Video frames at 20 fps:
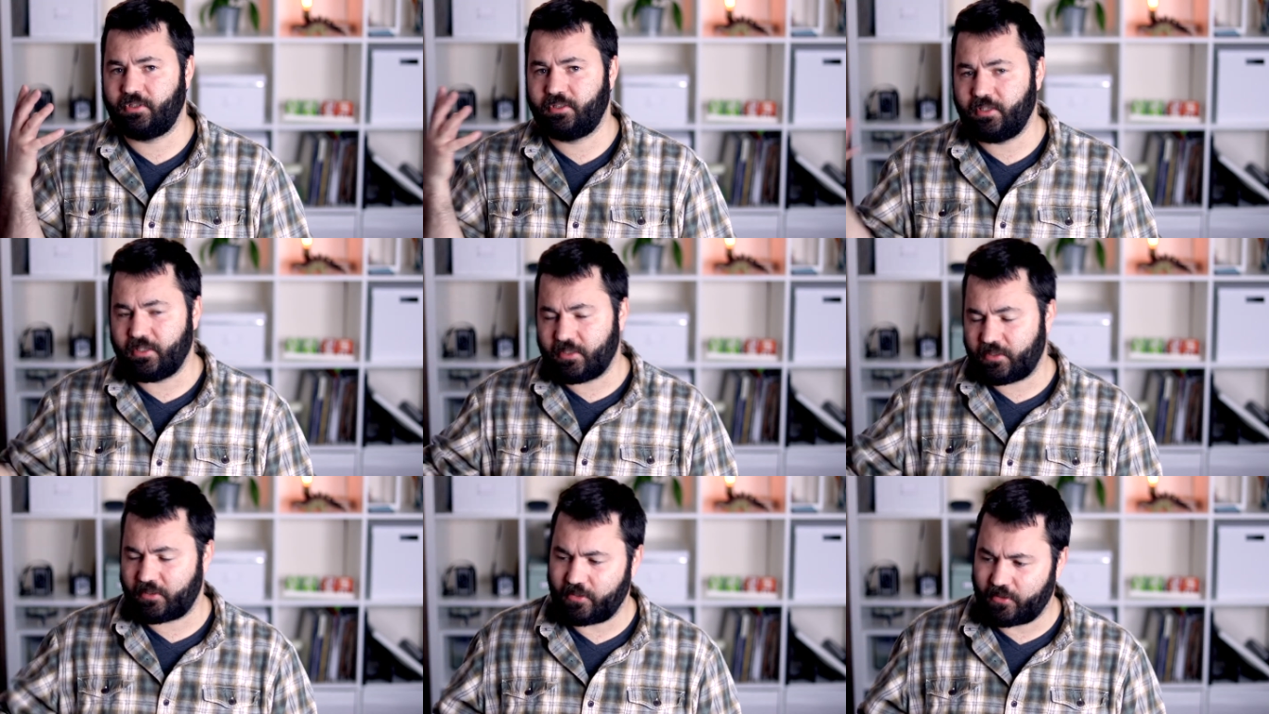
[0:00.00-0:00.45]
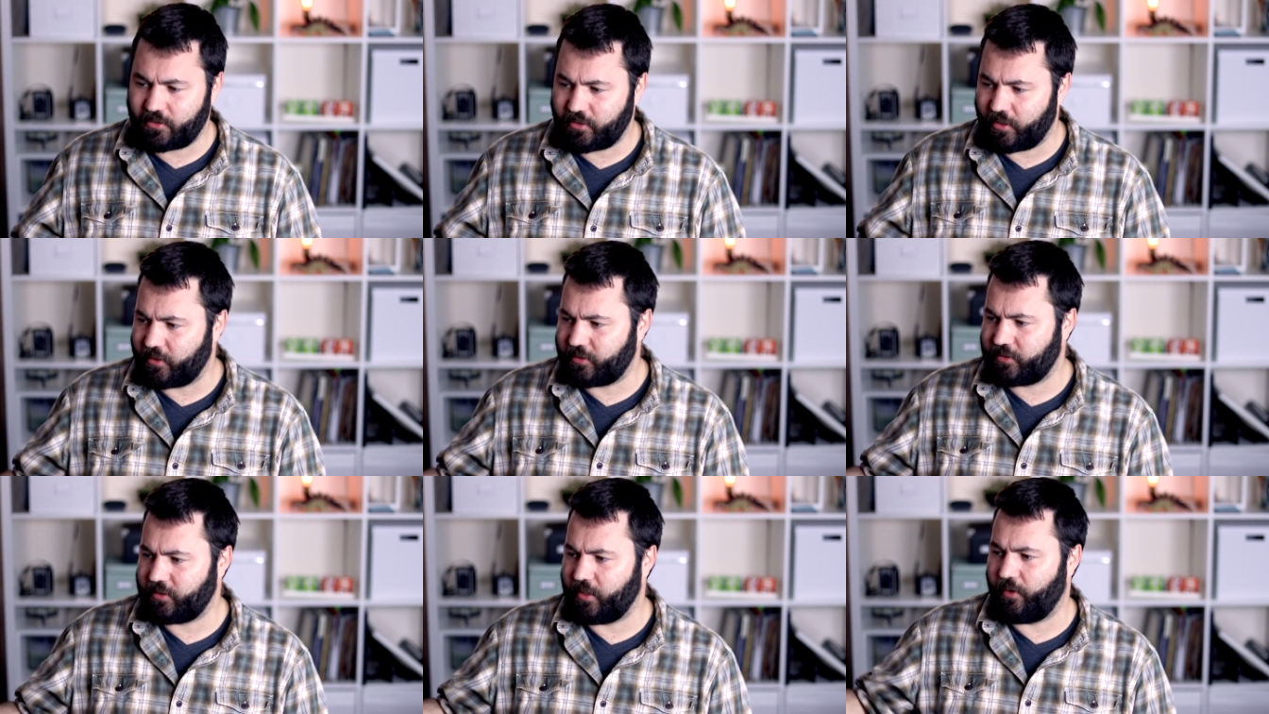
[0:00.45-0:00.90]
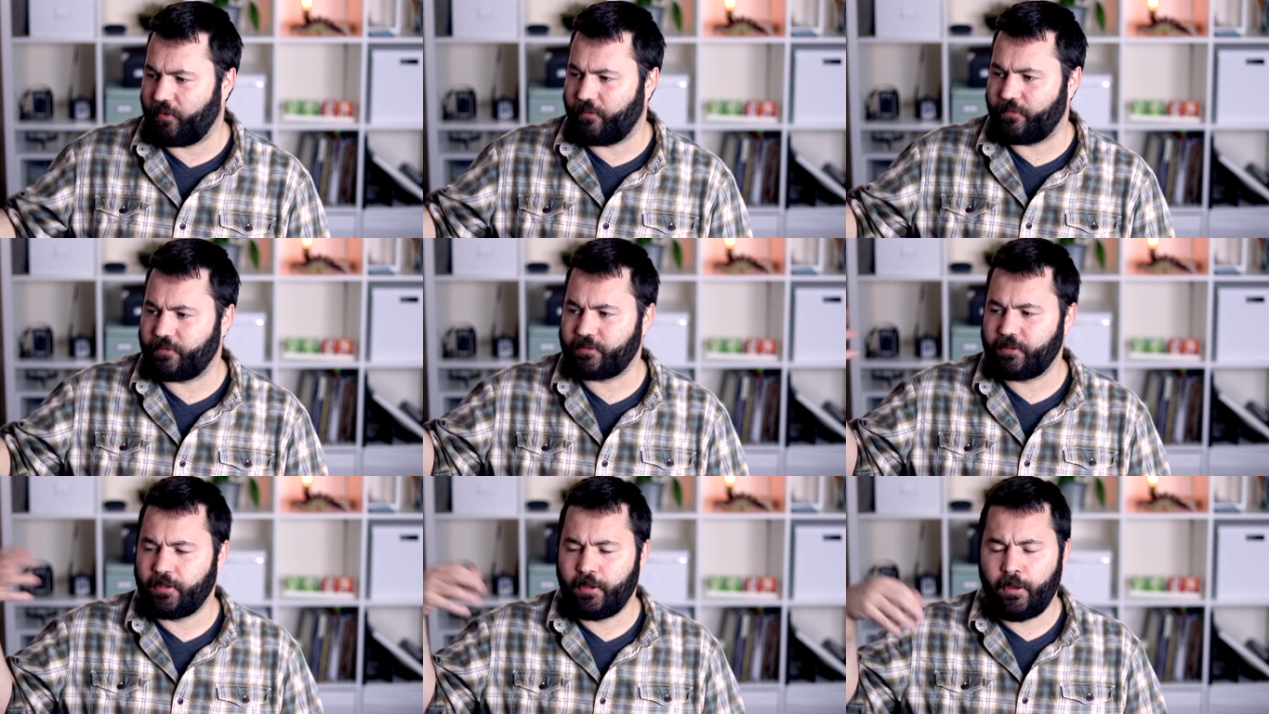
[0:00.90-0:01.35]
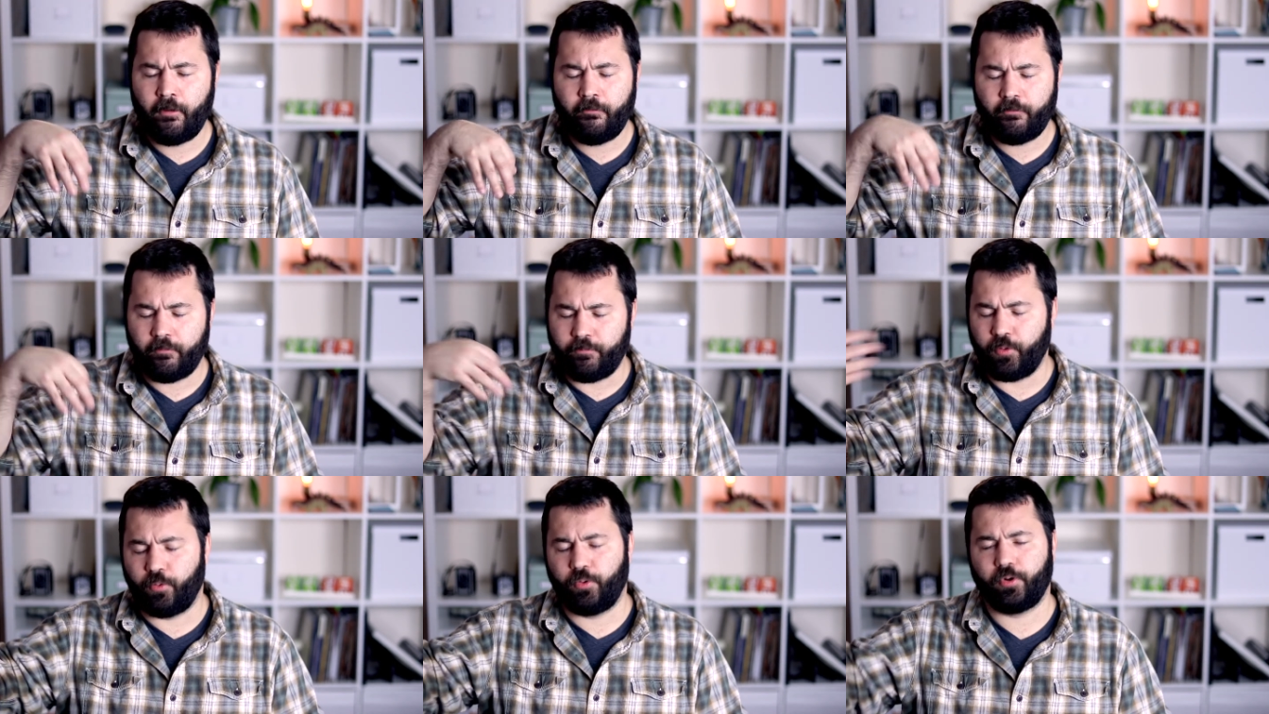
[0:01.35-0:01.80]
distance ourselves
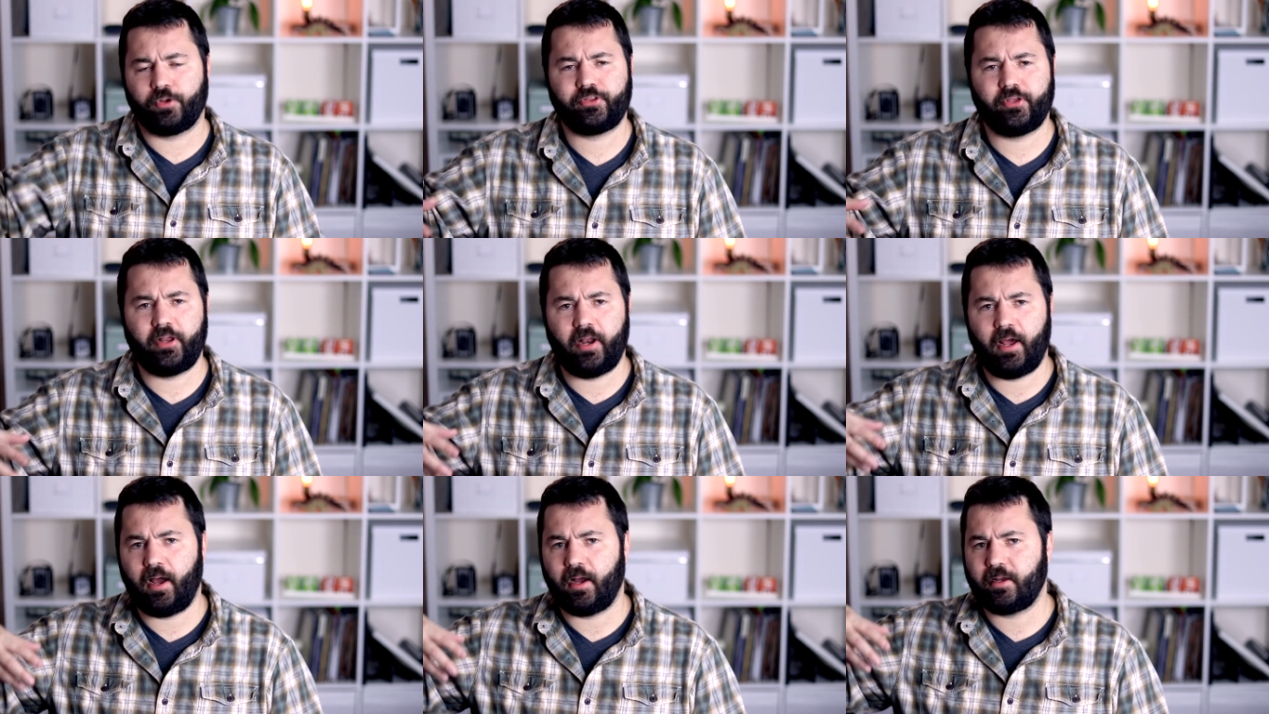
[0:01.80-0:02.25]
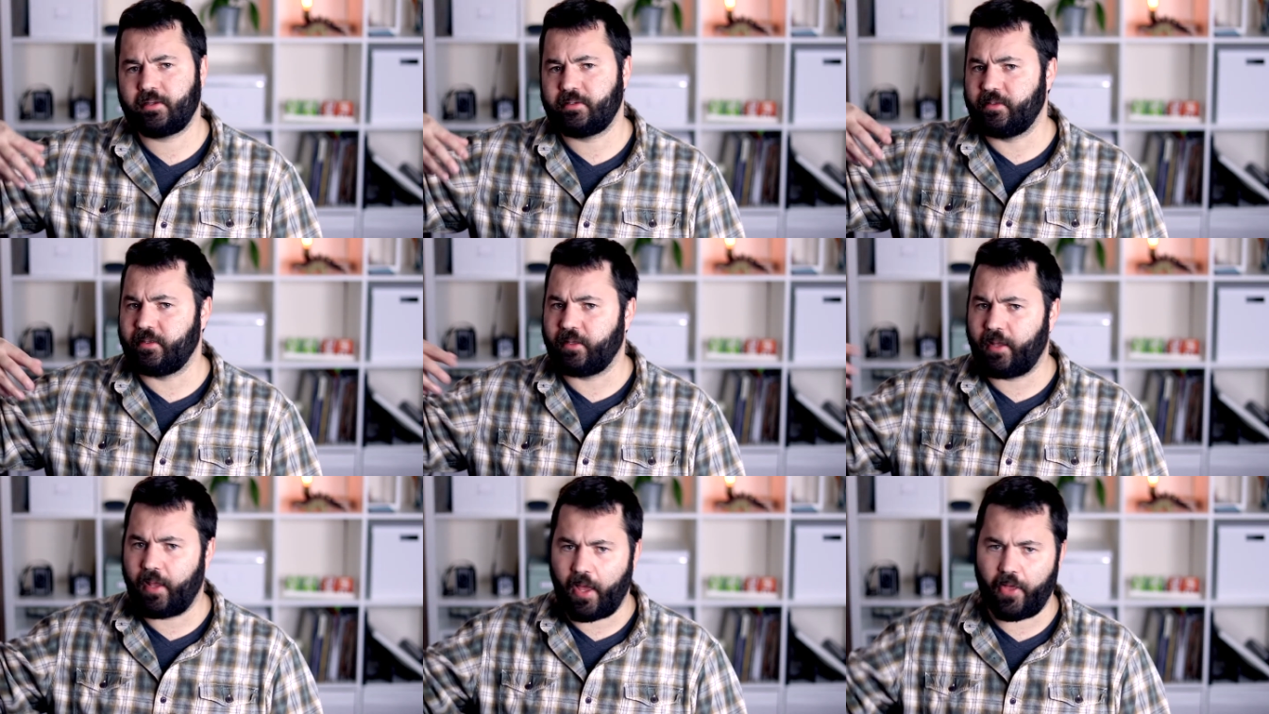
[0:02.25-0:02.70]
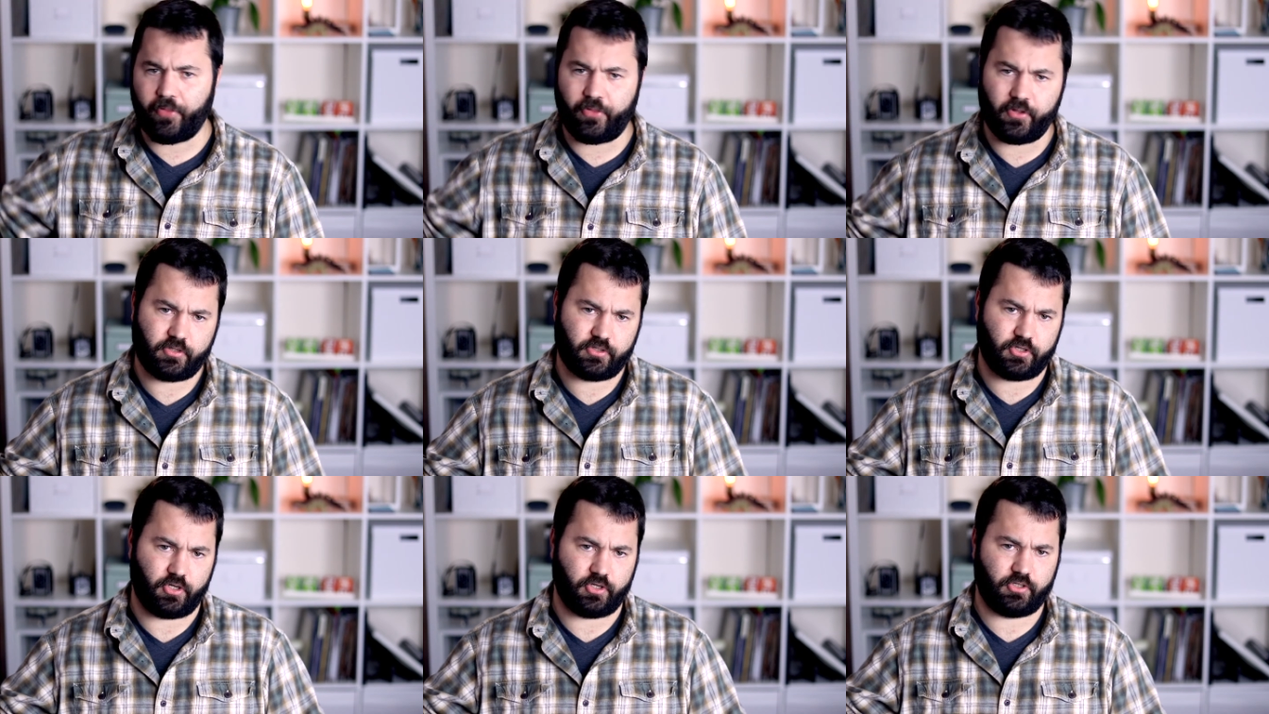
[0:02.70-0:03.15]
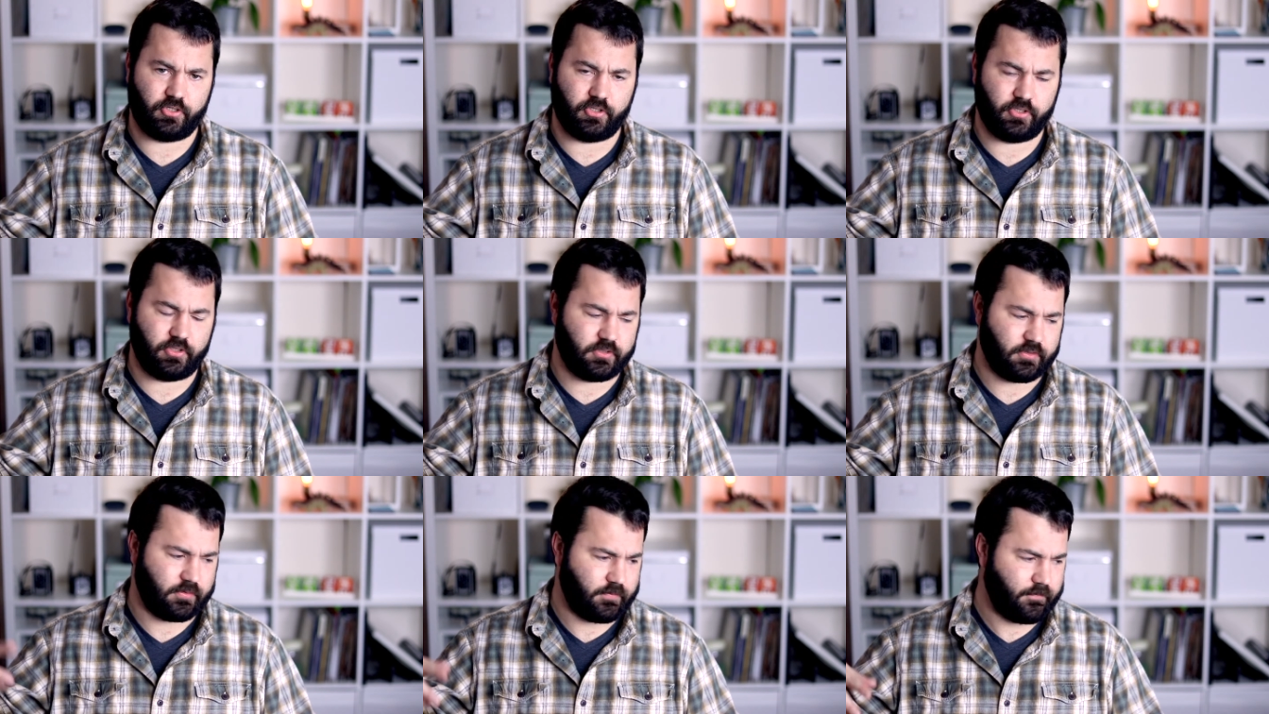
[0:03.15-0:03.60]
from the Orthodox and the Catholic
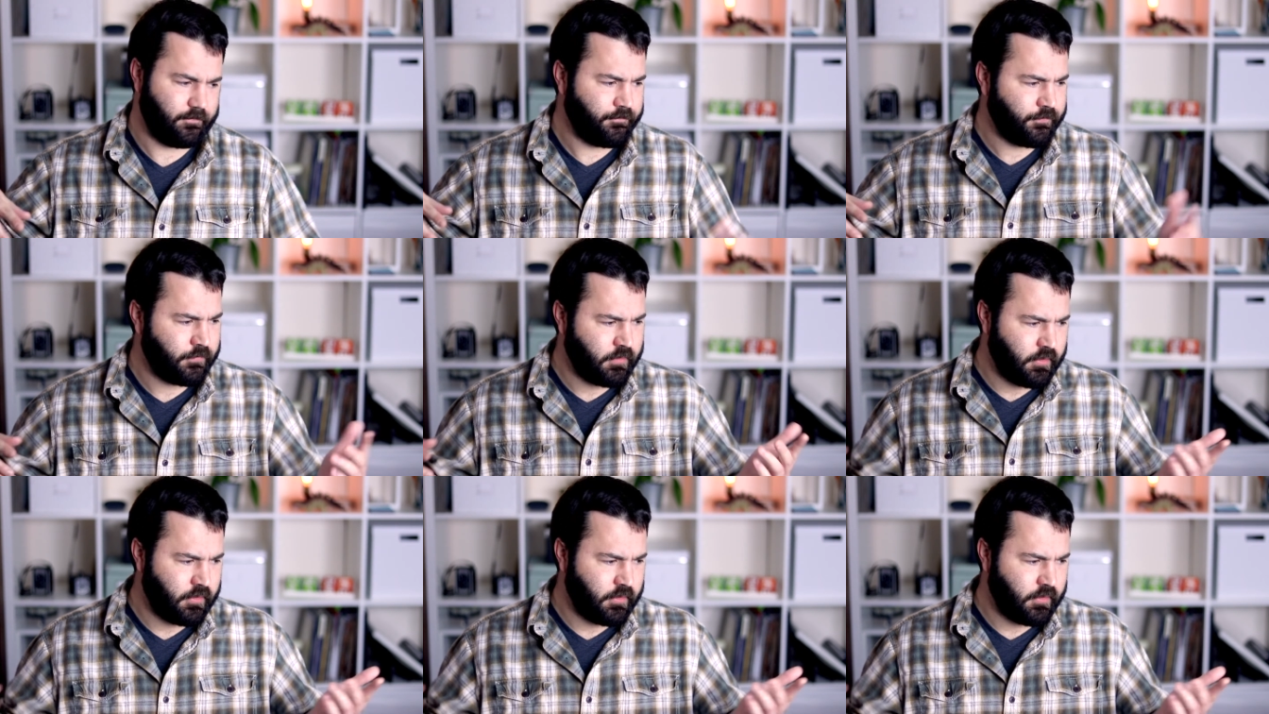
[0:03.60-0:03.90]
churches, and